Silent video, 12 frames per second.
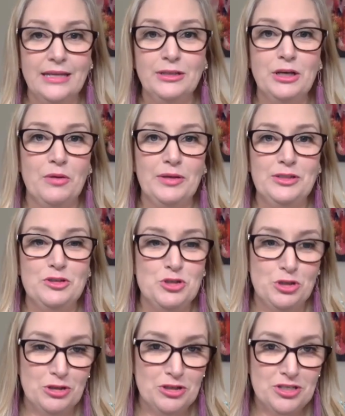going to
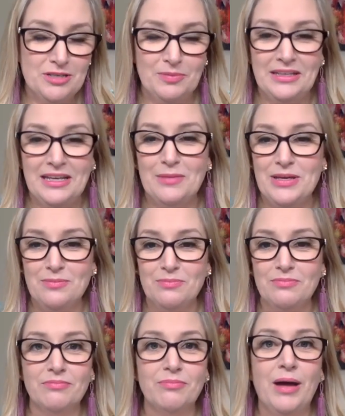church and becoming
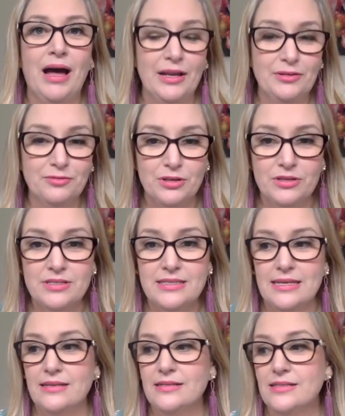part of those things.